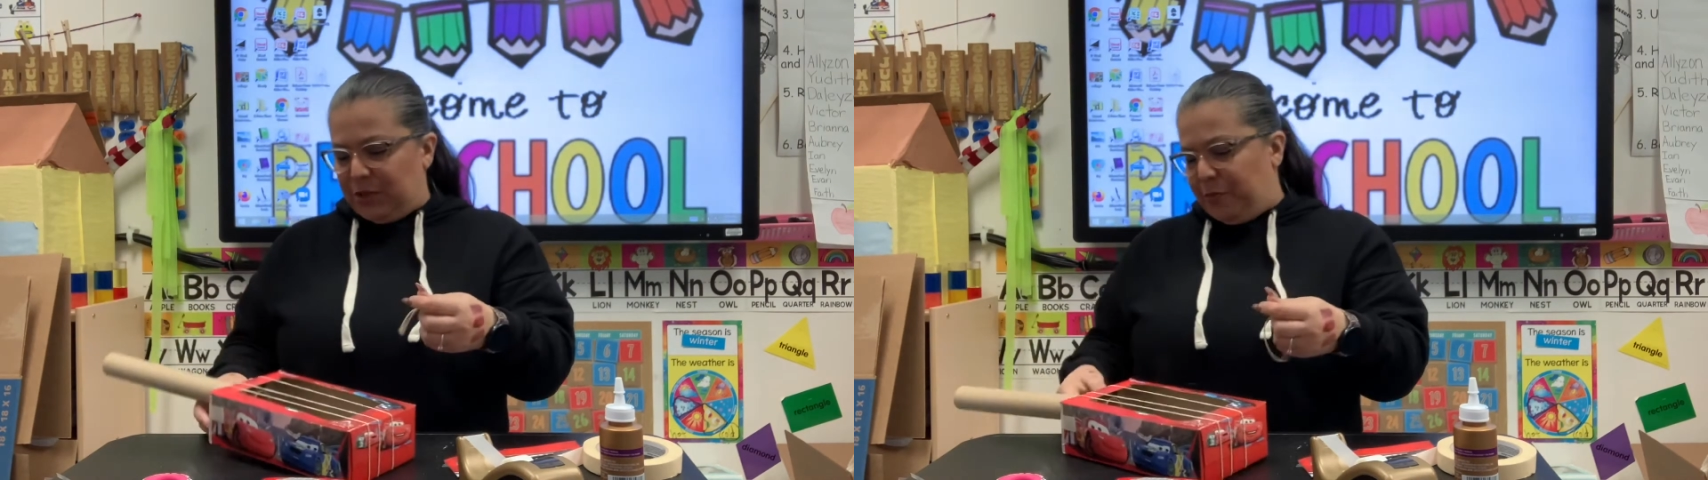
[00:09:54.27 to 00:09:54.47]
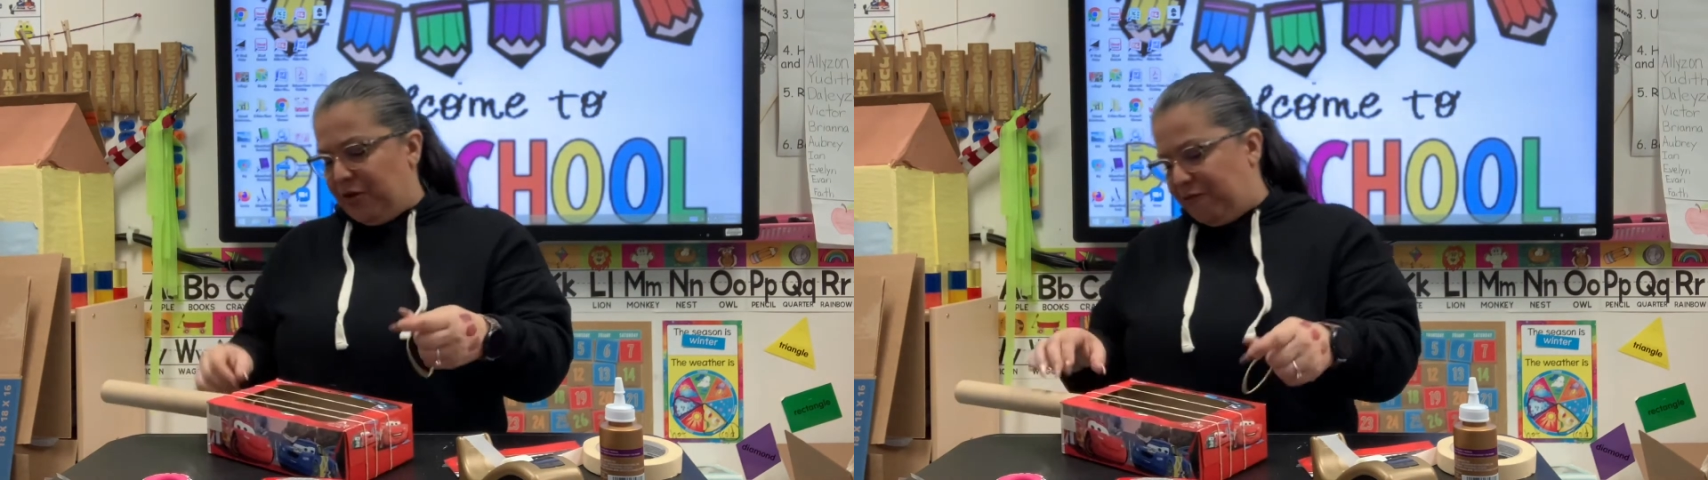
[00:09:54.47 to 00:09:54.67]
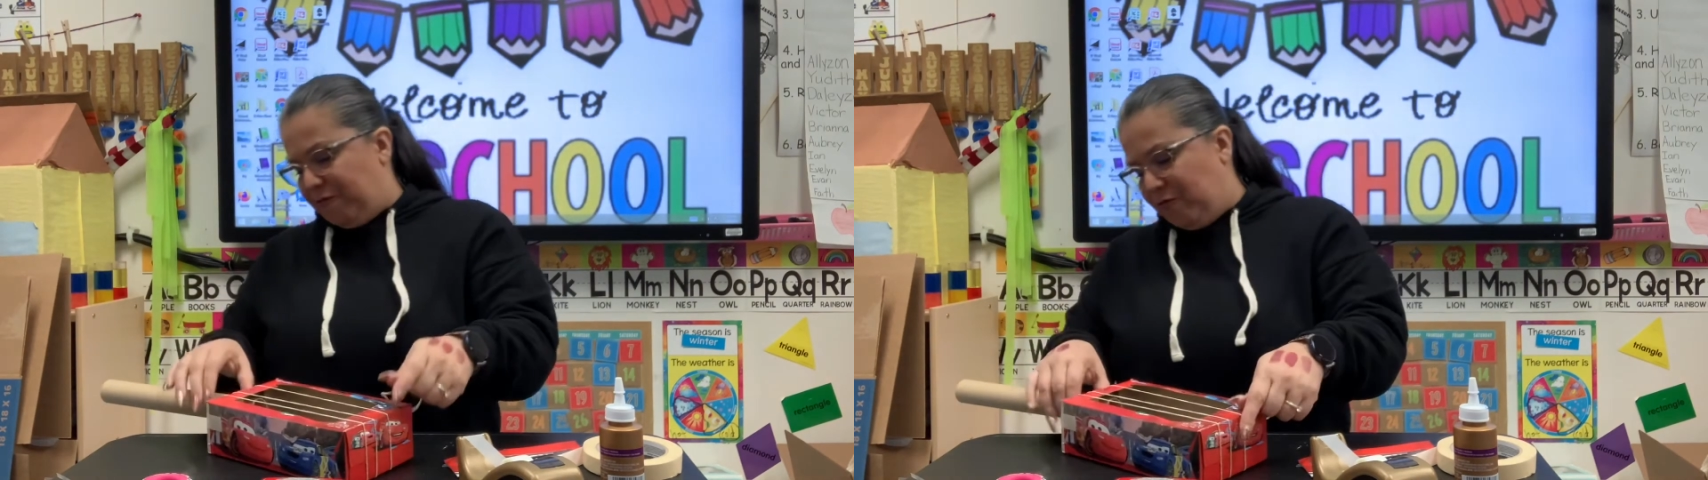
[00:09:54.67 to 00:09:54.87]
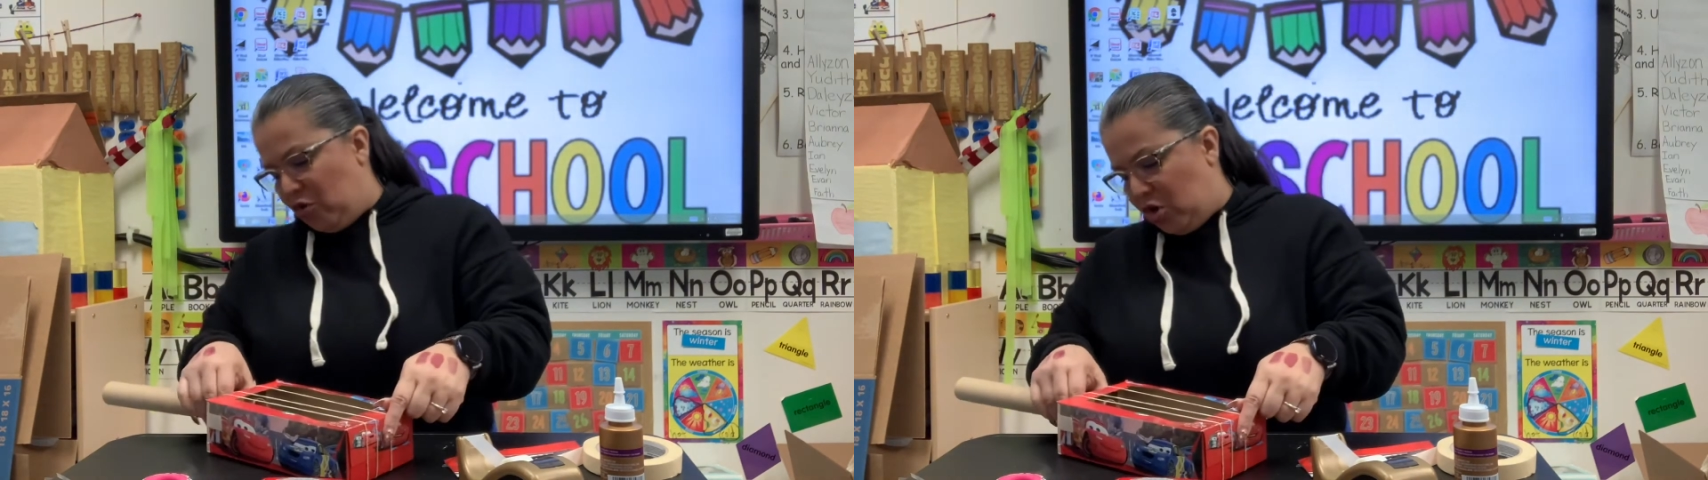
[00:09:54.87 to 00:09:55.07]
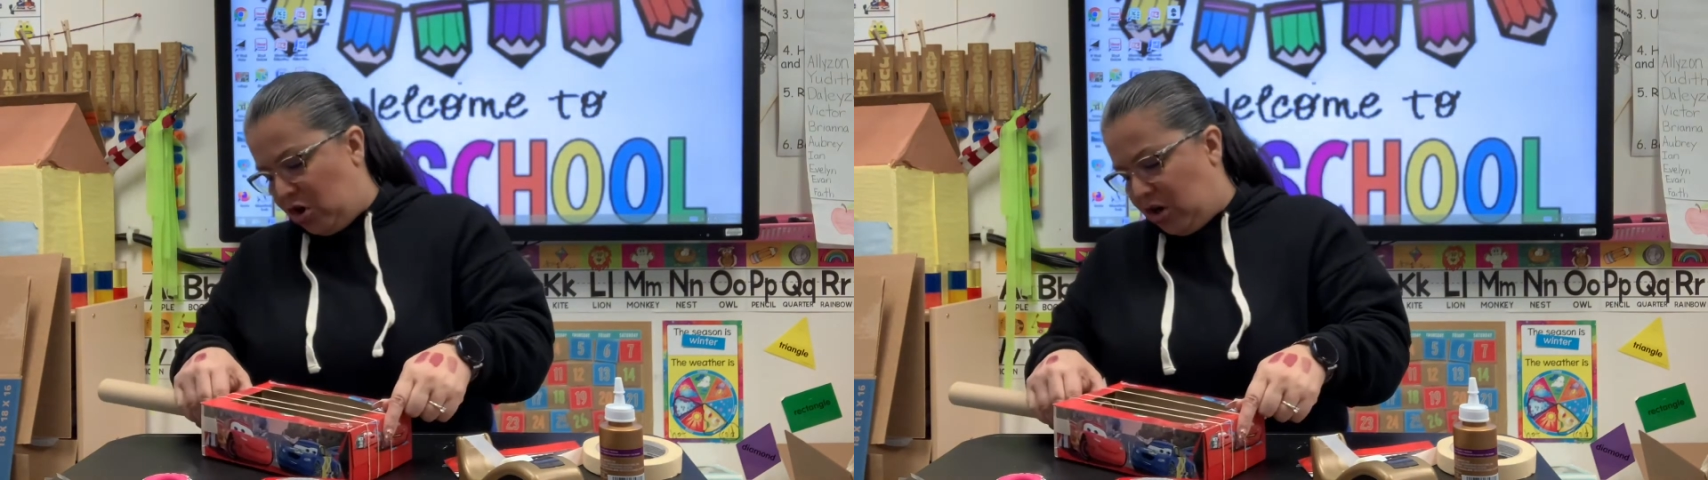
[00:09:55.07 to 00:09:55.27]
put
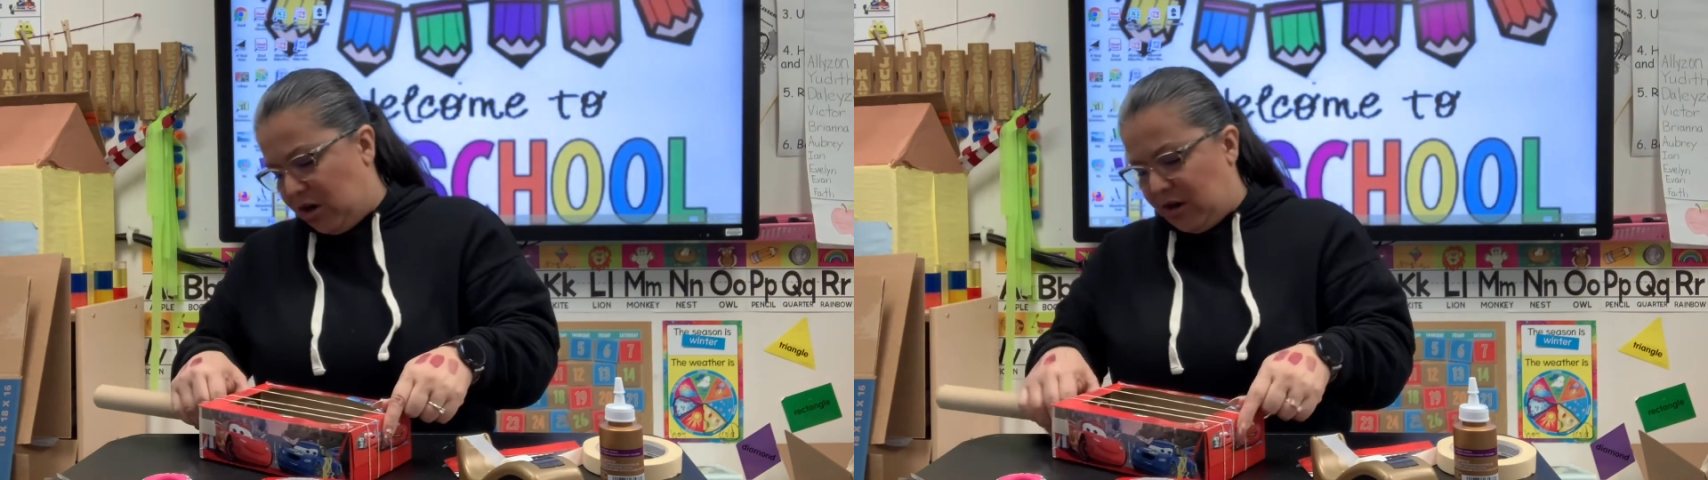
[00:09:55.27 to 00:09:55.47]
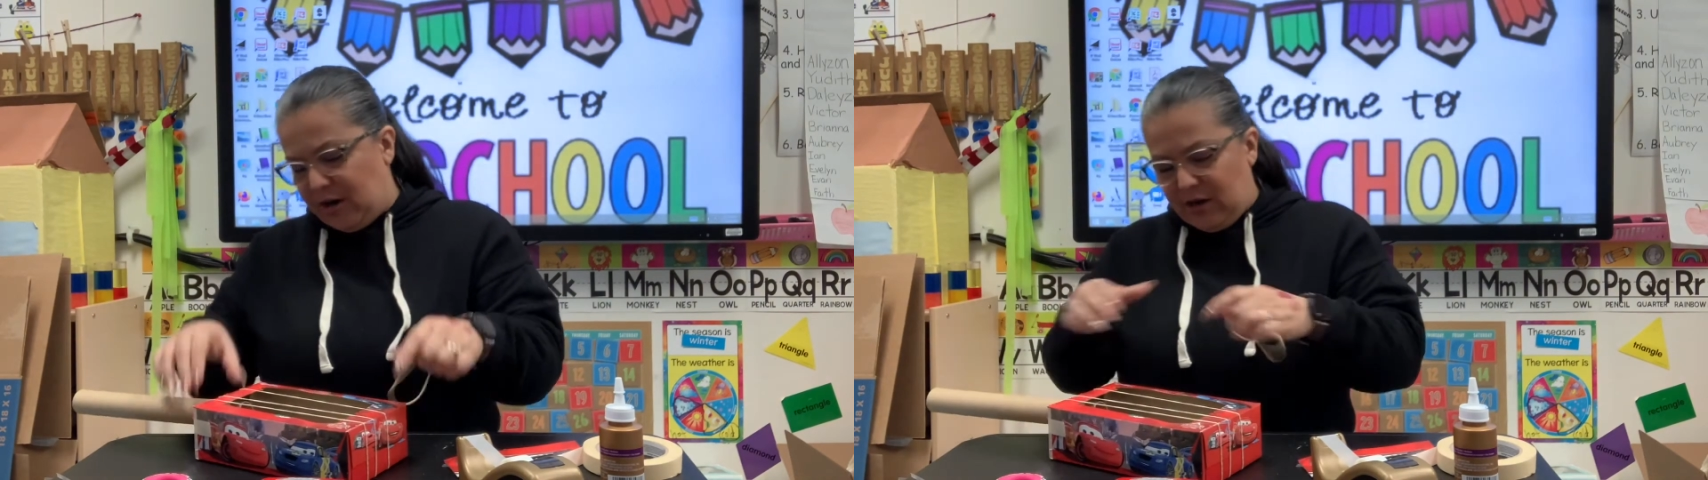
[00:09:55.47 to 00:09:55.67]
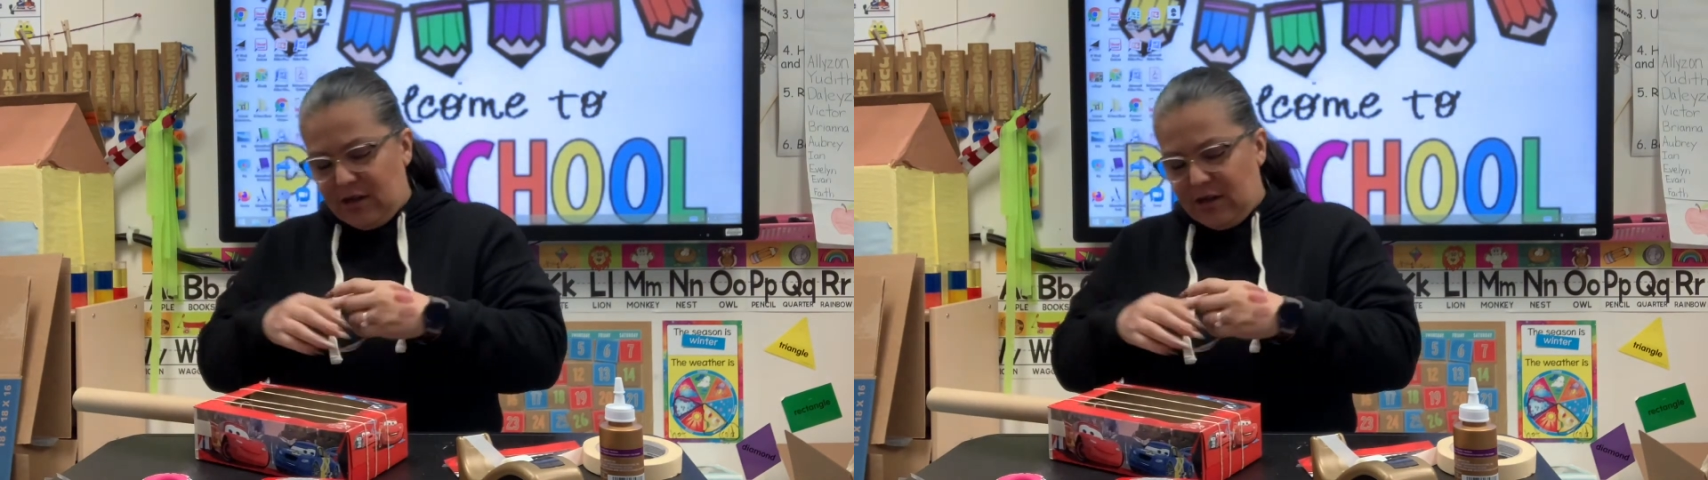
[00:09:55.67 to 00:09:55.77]
four.